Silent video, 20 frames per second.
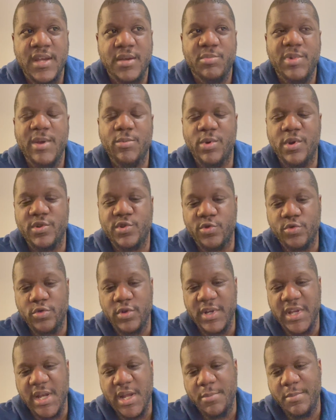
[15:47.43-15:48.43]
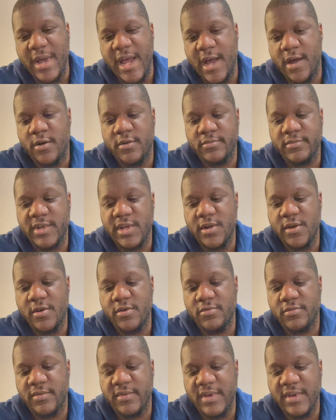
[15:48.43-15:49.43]
People are talking about you
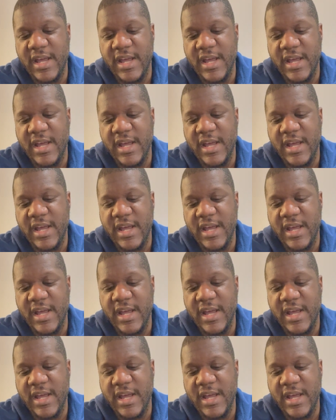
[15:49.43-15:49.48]
know